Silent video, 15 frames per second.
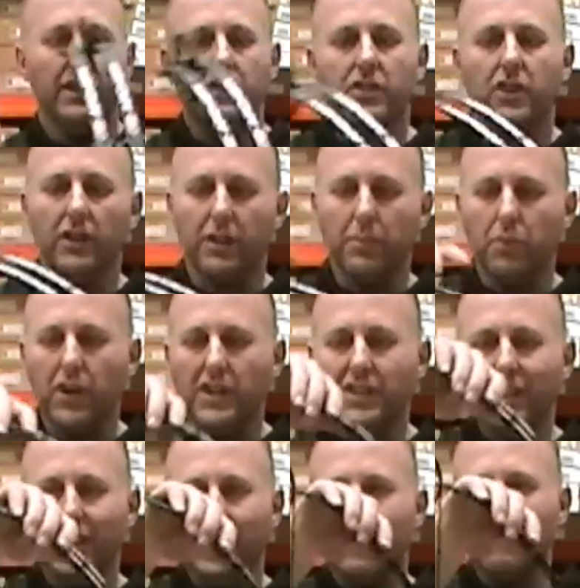It's got
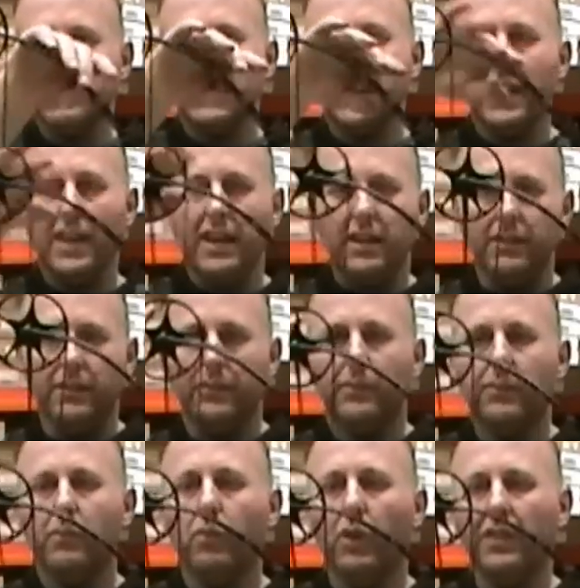compression limbs here.
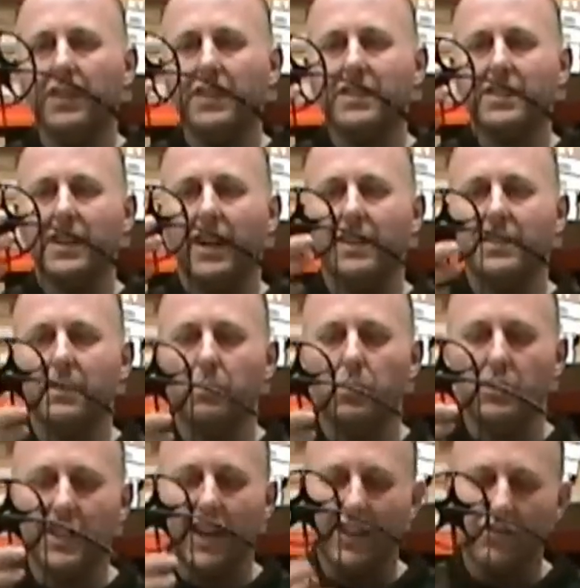What this does, it
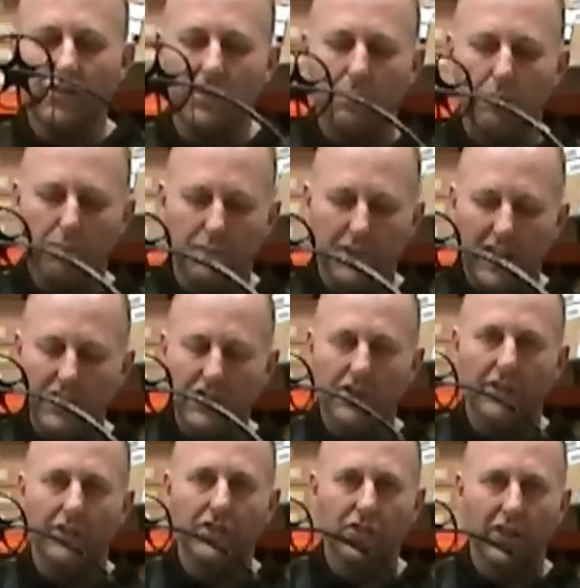puts extra
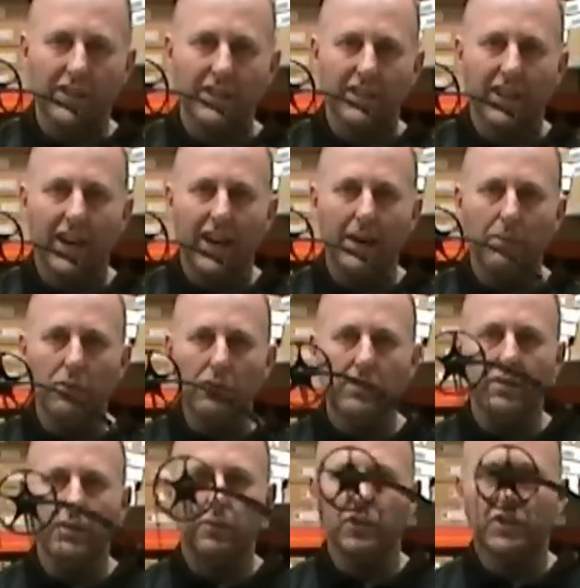tension on the strings and
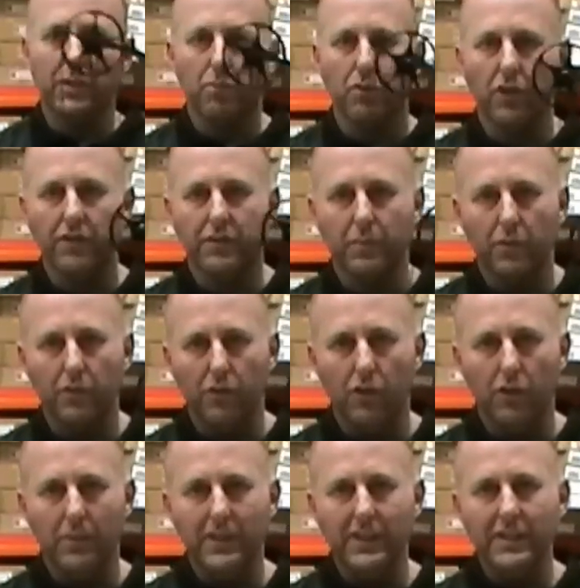cables, which improves
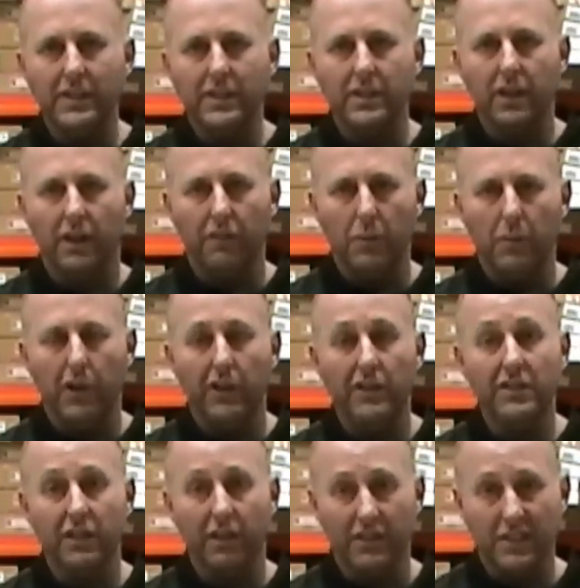performance of the bow,
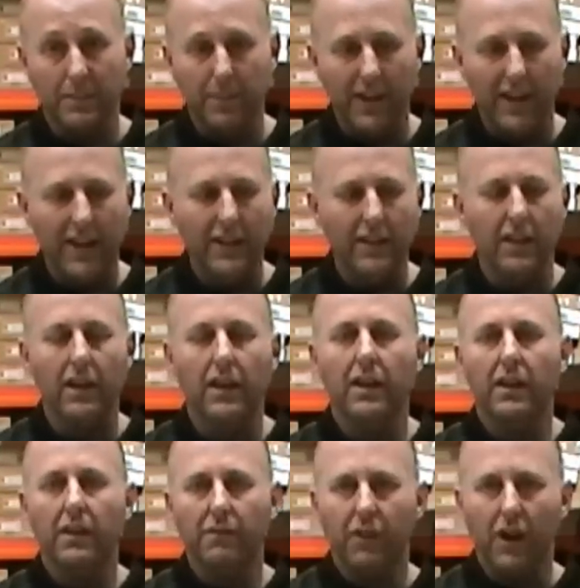so speed,
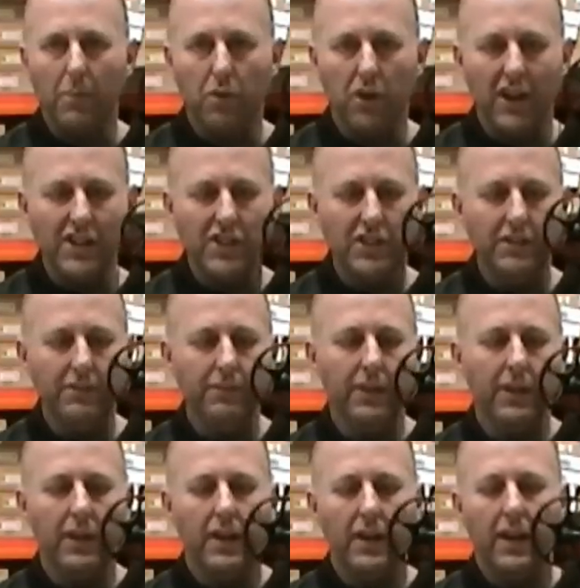vibration,
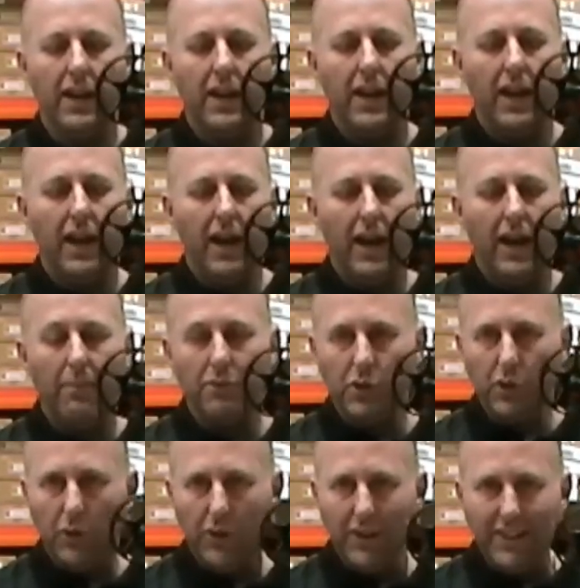
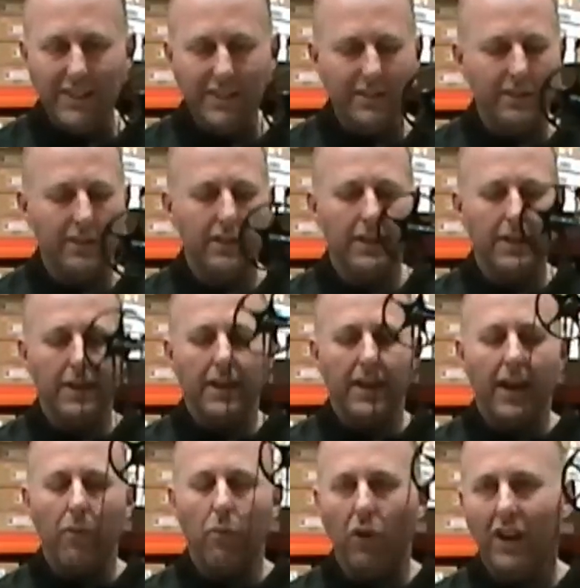noise.
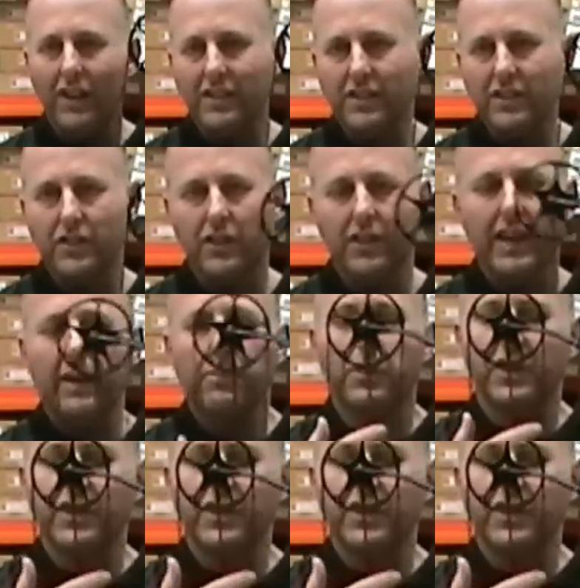And why does it do that?